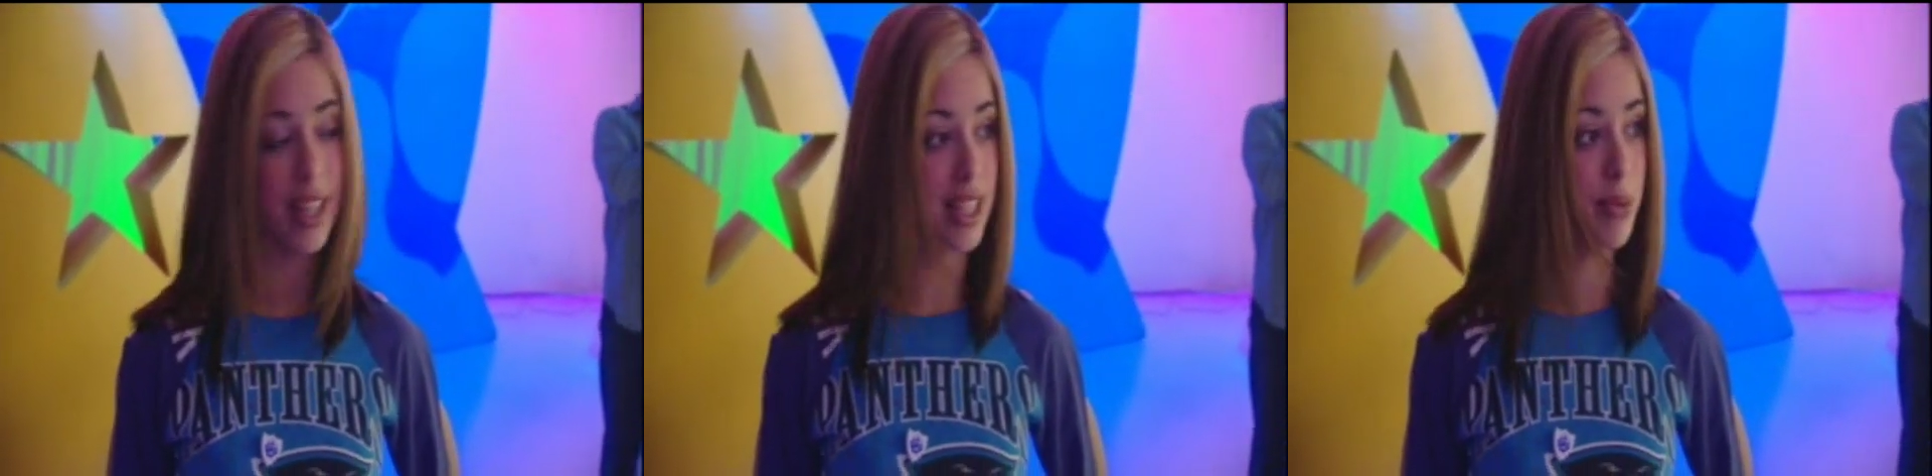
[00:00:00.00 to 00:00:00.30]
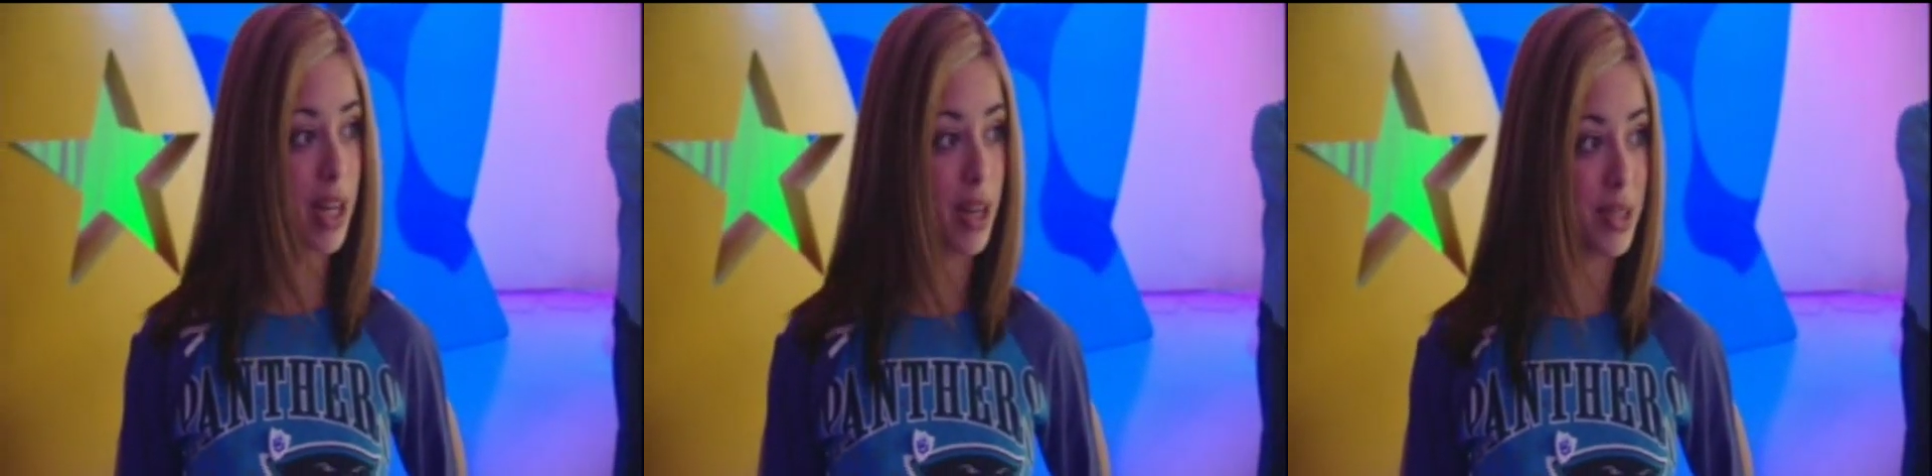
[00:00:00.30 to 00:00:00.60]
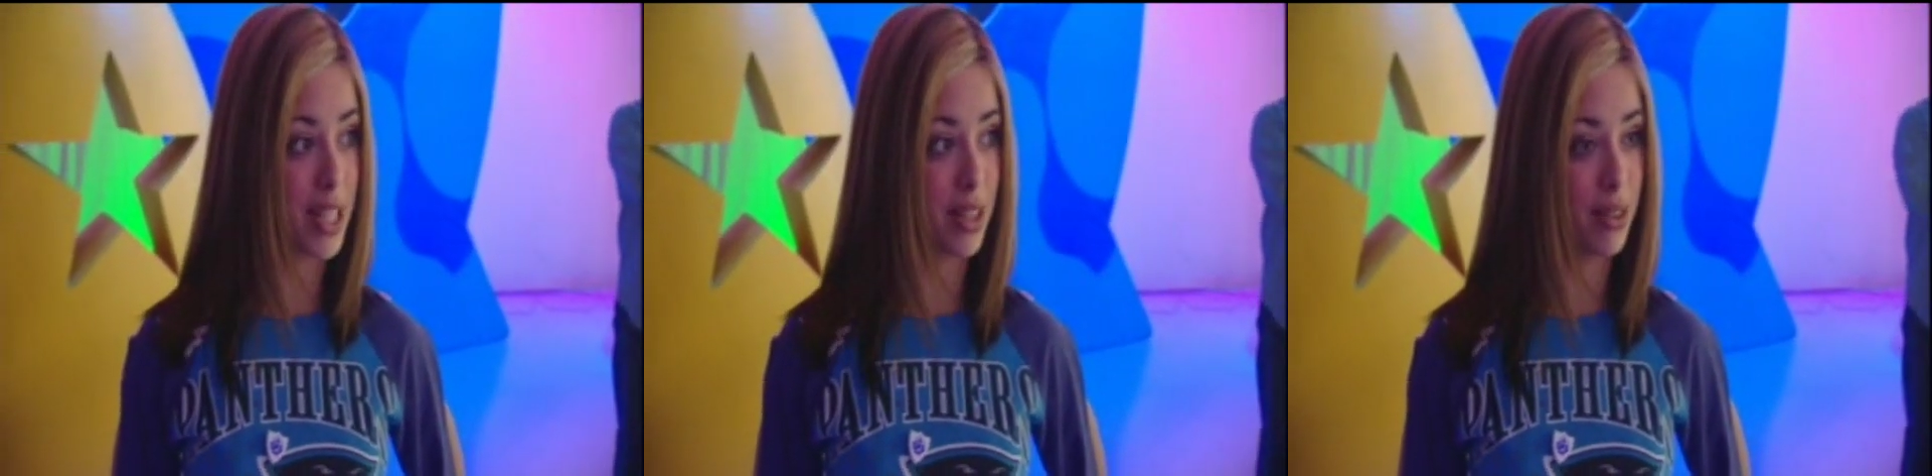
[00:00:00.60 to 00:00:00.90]
They did when I
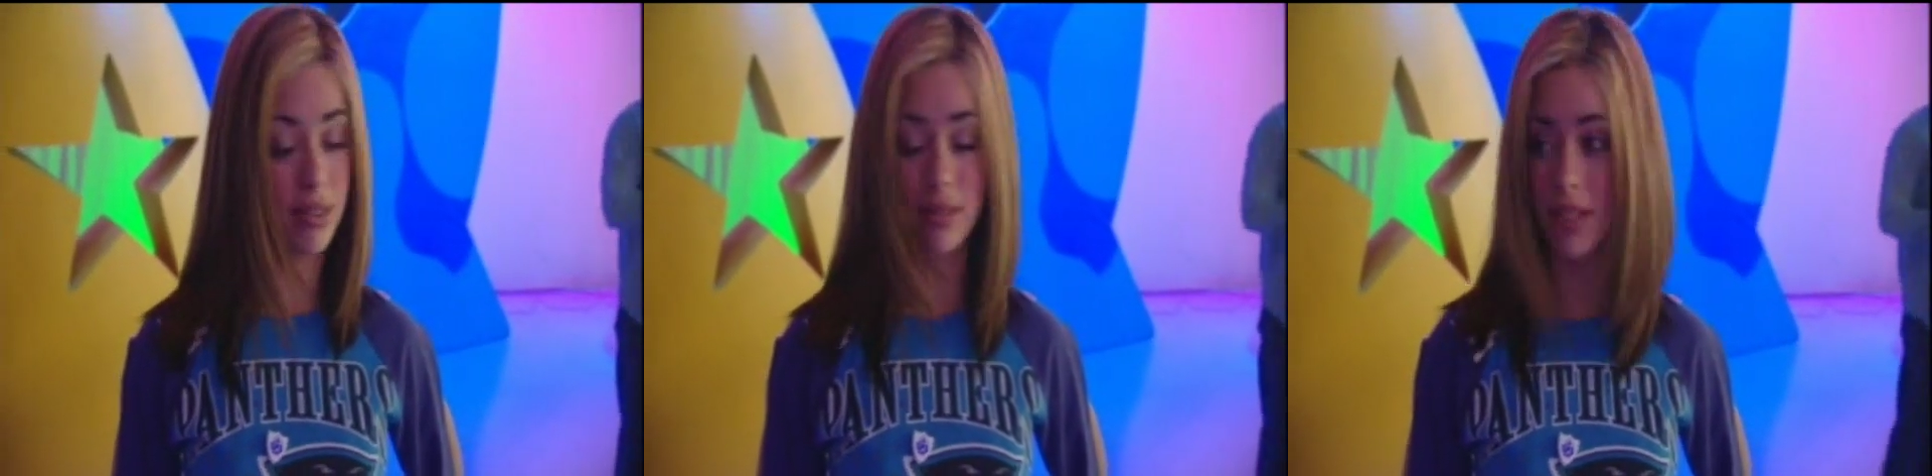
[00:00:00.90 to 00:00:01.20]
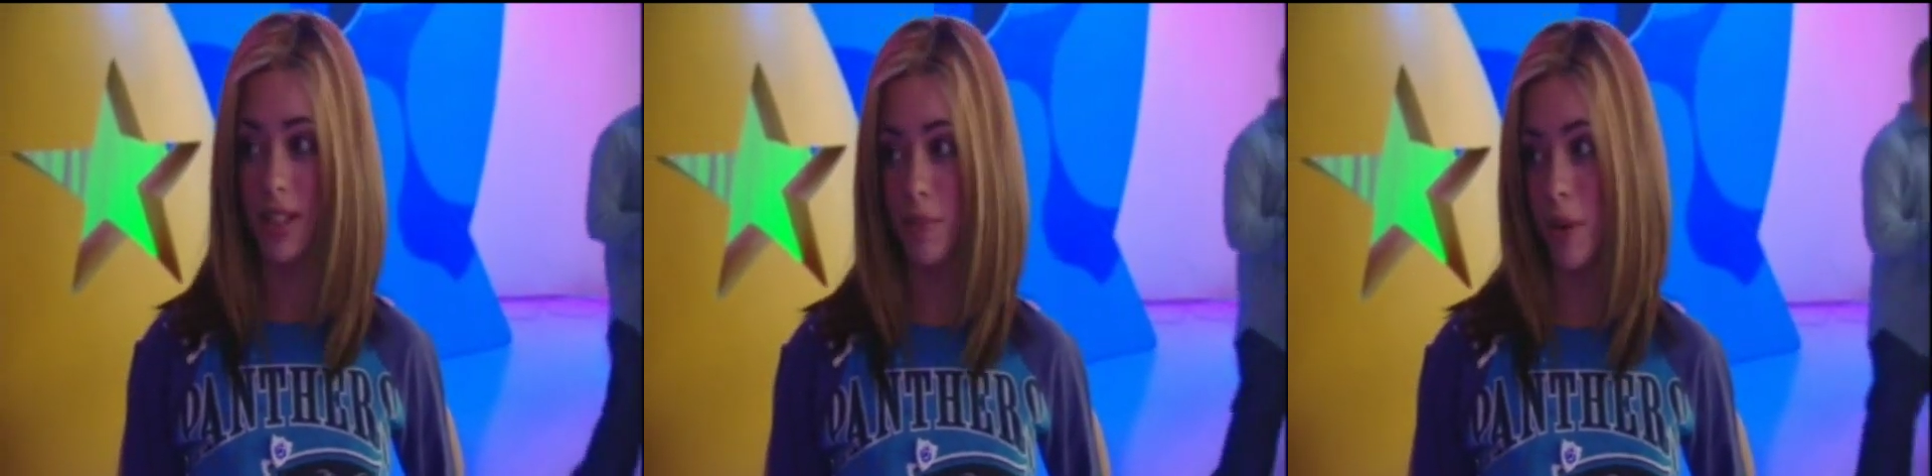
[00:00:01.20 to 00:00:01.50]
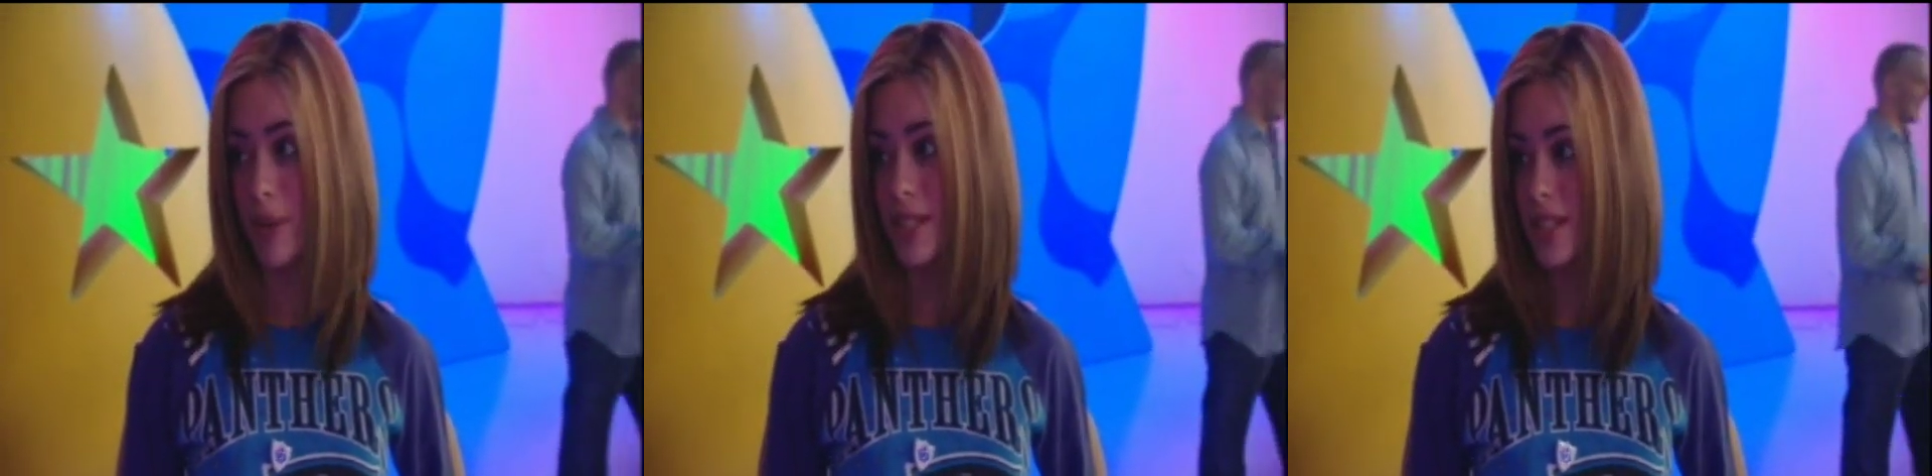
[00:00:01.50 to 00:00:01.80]
was little. That's
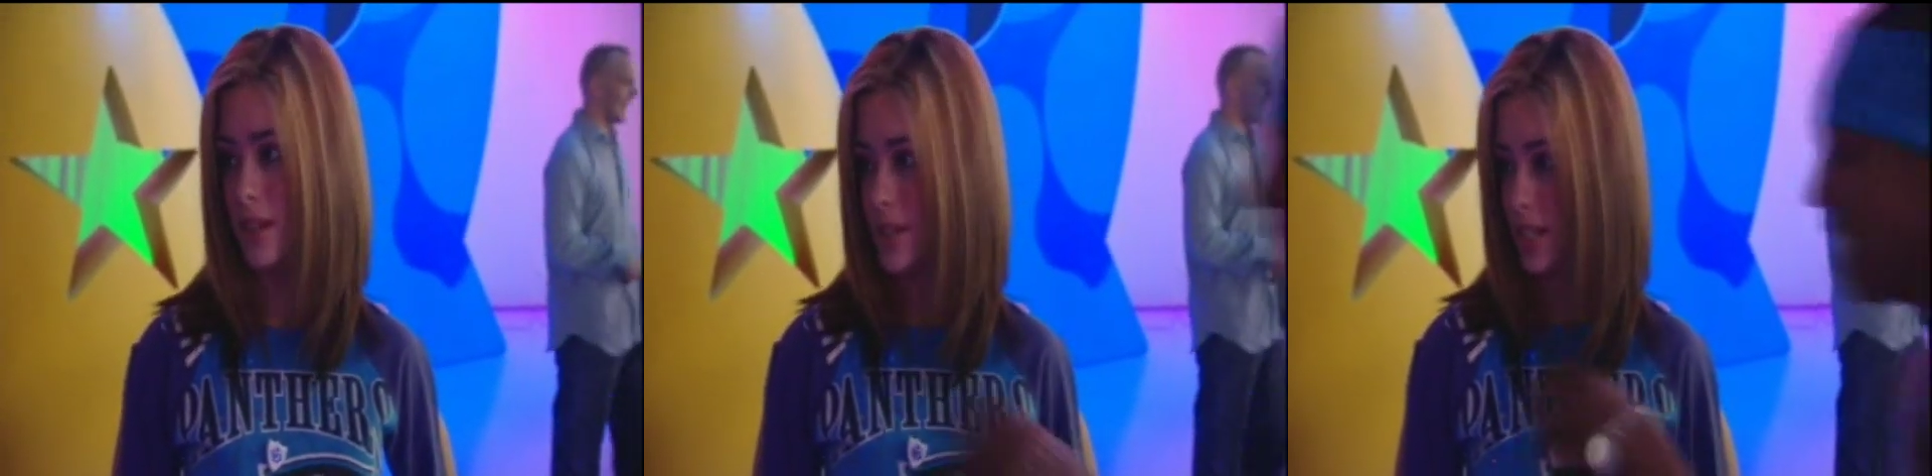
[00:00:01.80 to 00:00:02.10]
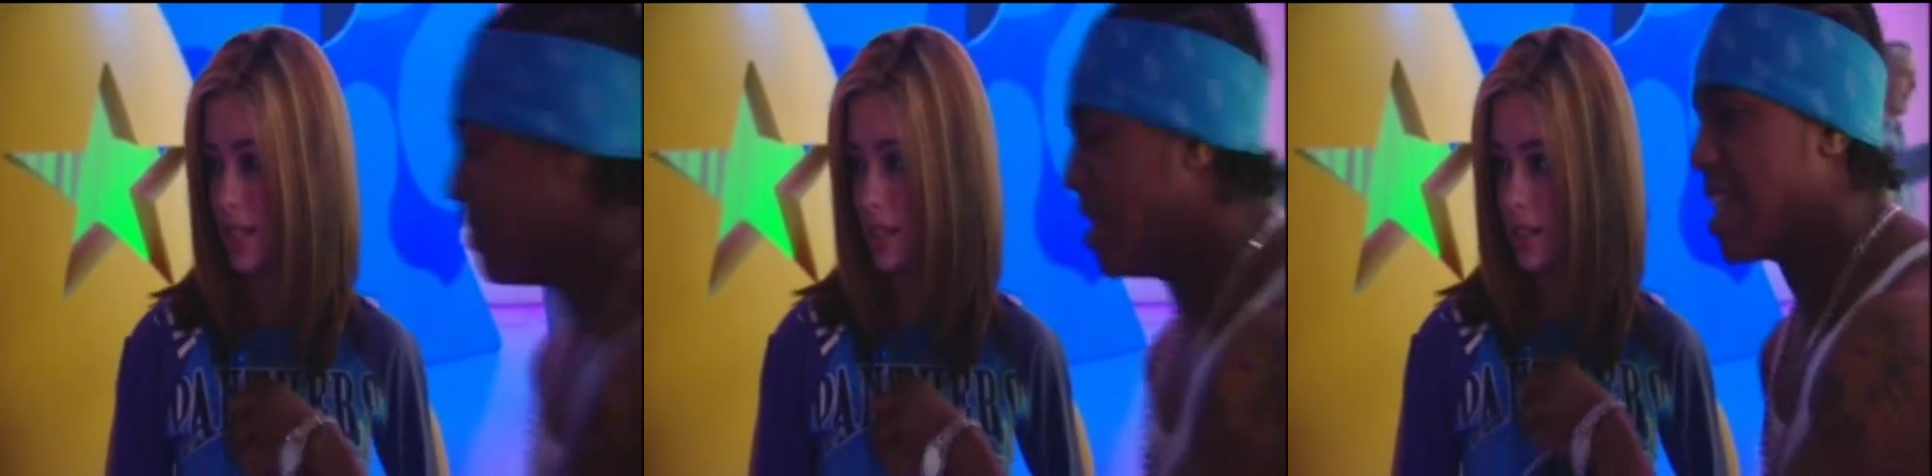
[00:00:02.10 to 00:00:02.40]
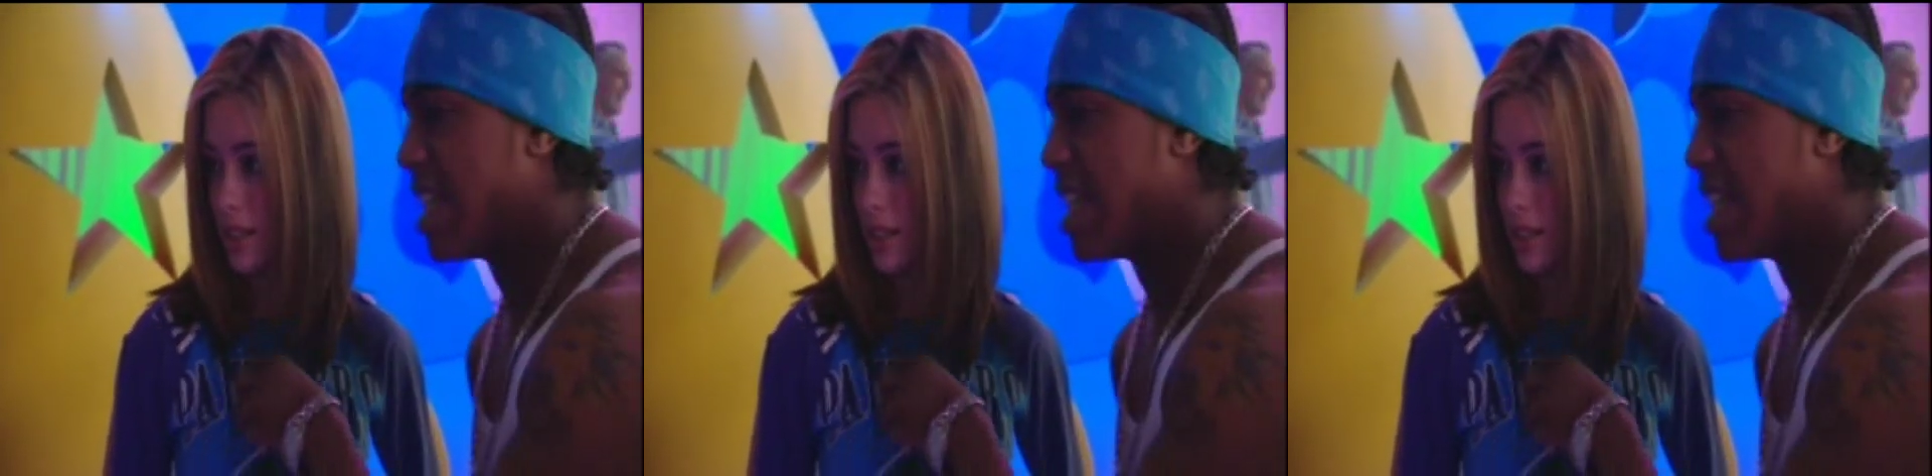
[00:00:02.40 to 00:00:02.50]
probably still. Give me